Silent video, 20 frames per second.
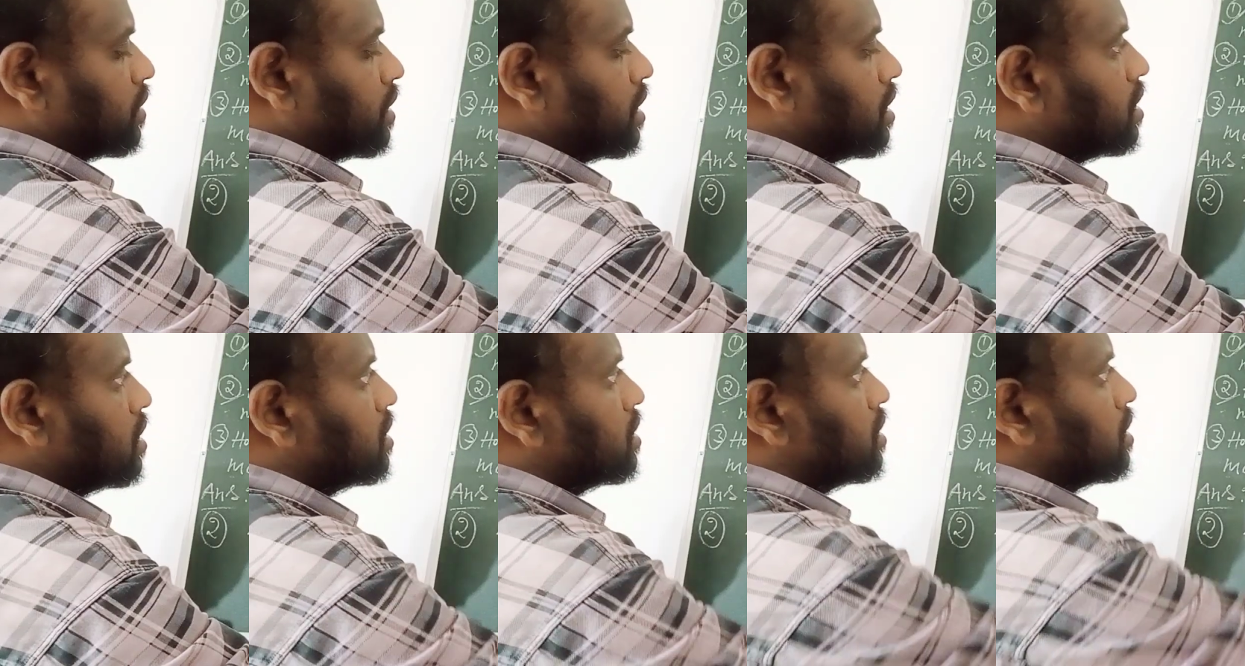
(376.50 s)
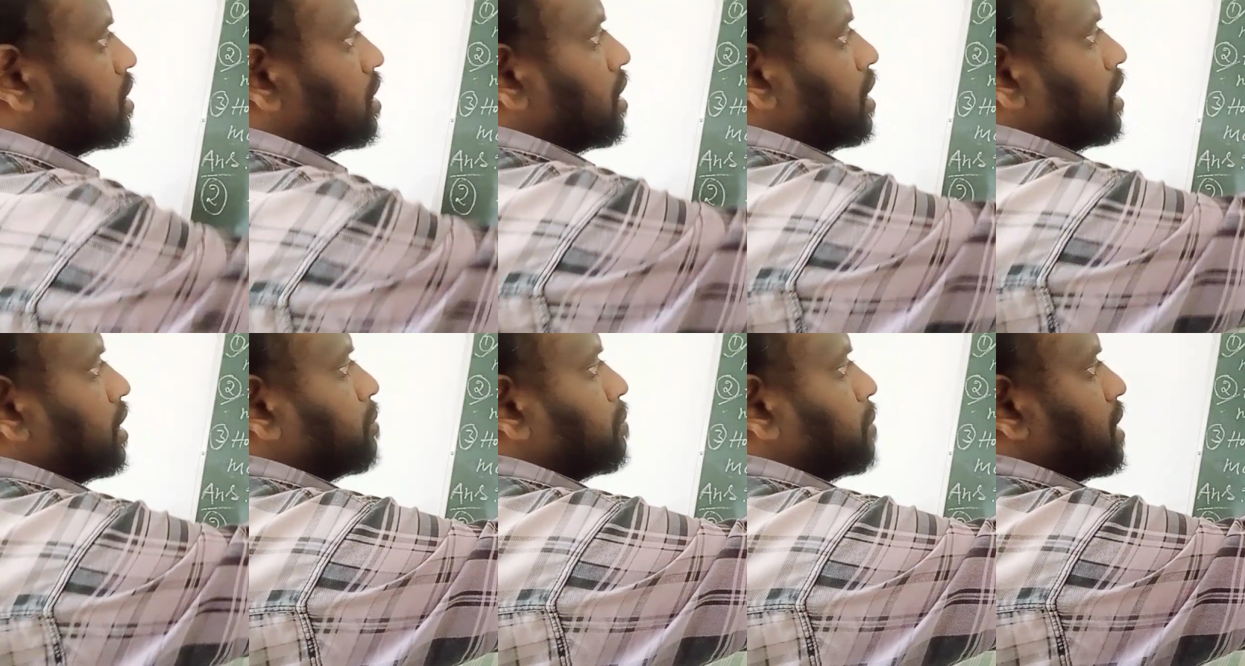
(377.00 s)
Okay,
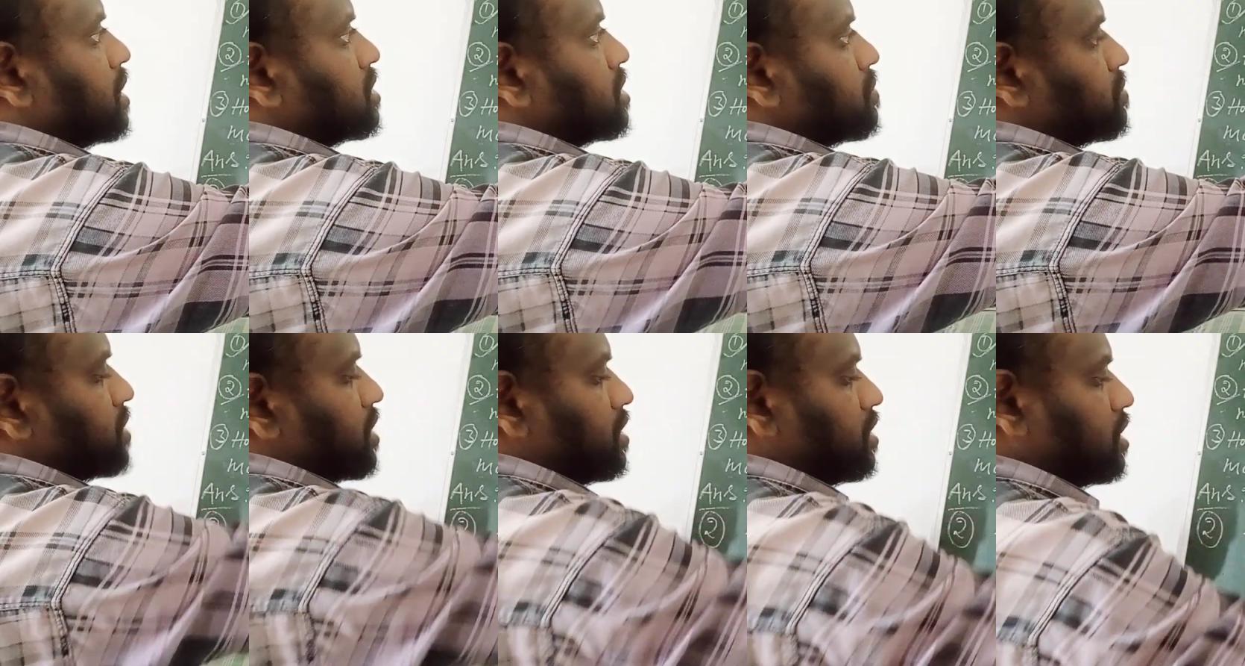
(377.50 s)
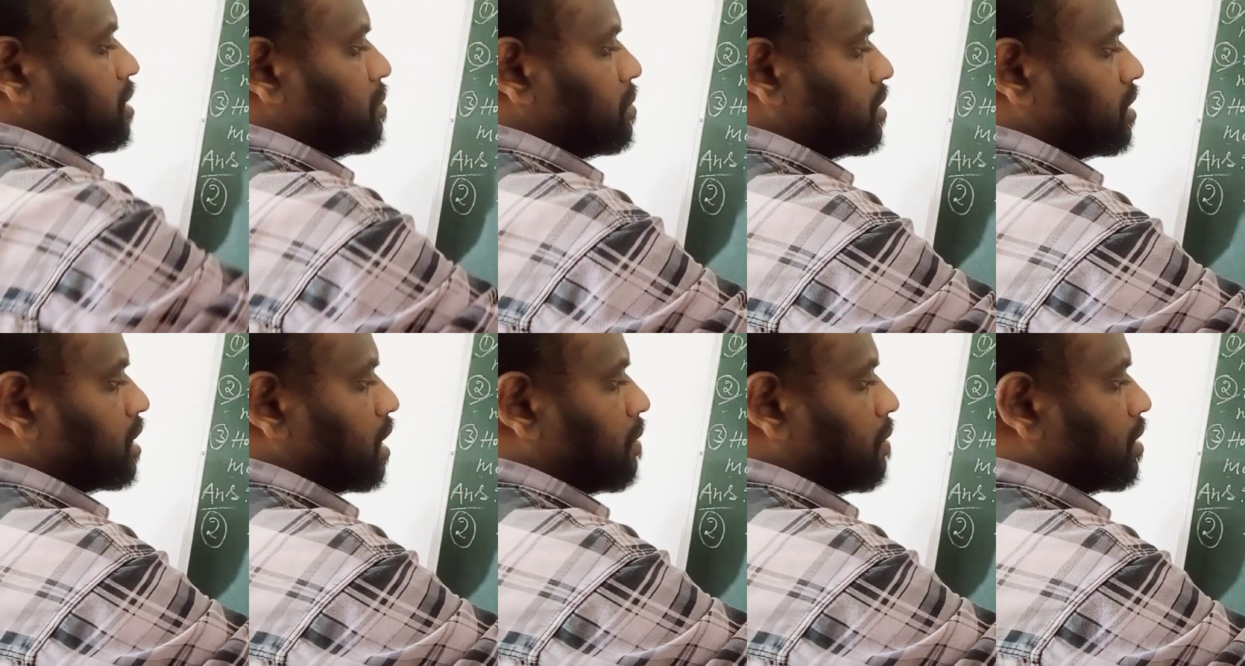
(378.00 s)
in place of
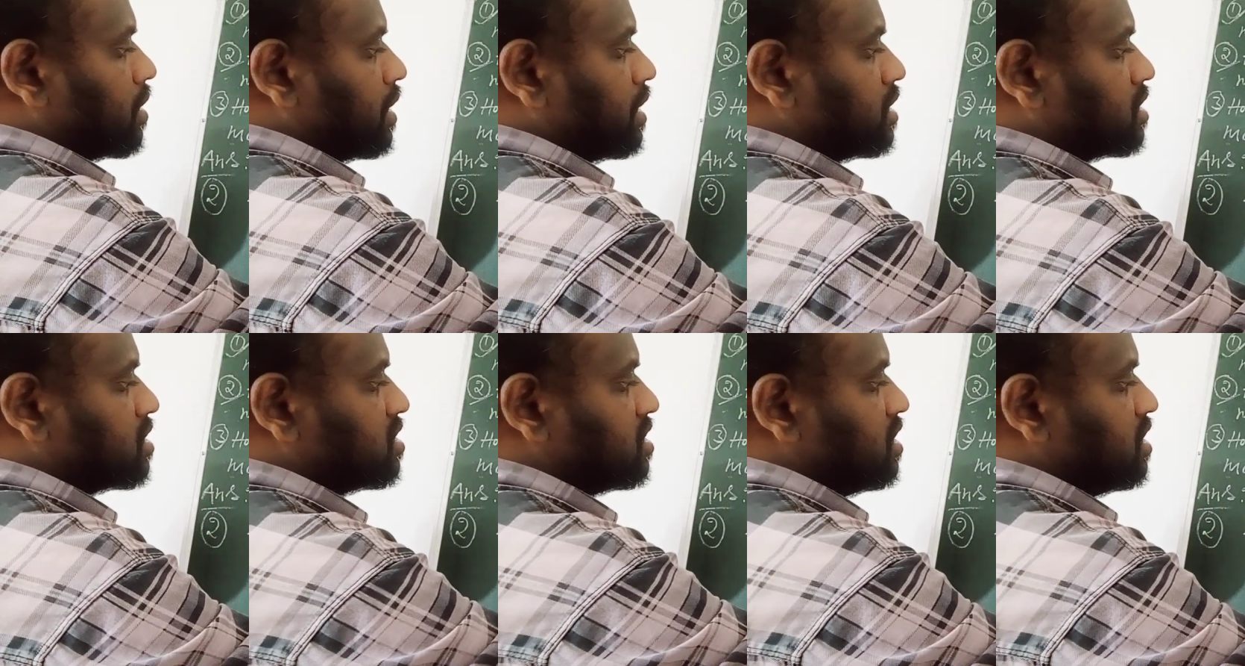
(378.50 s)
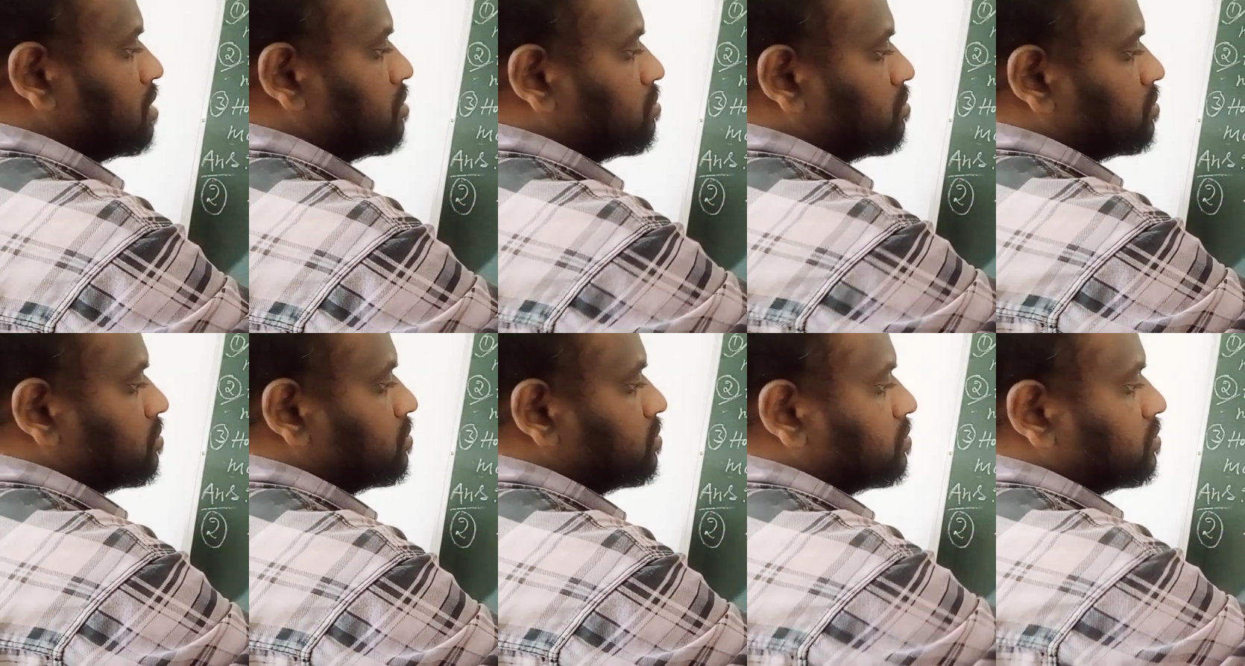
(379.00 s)
centimeter I will write
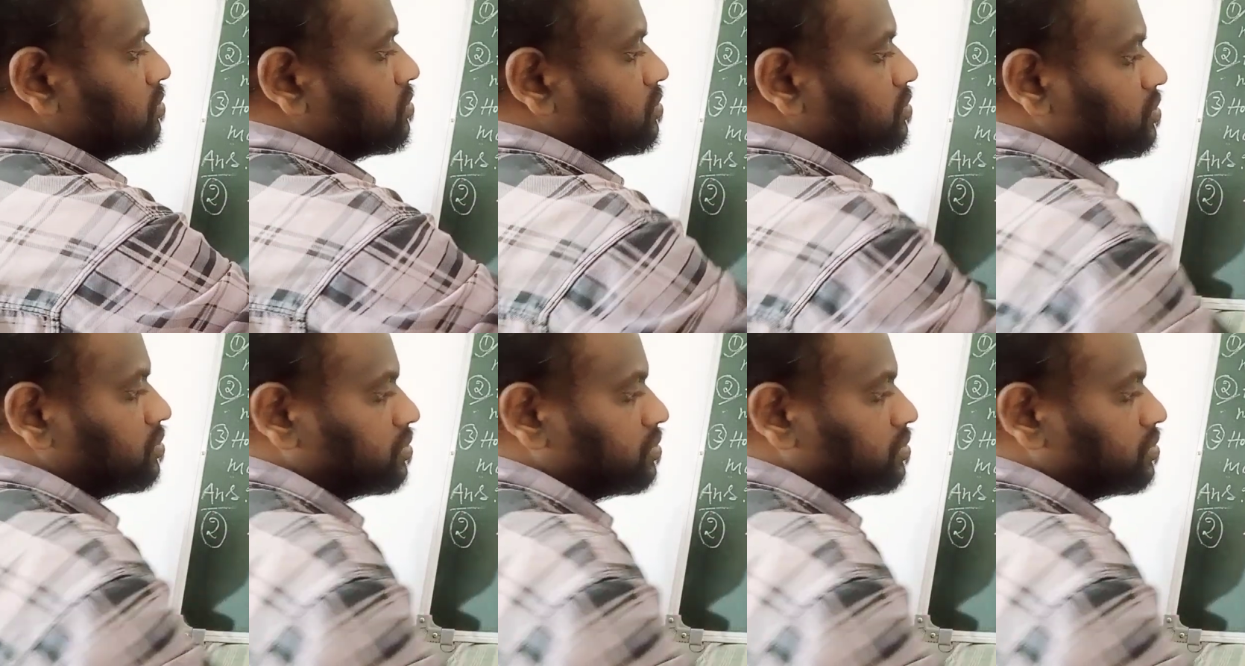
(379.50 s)
cm.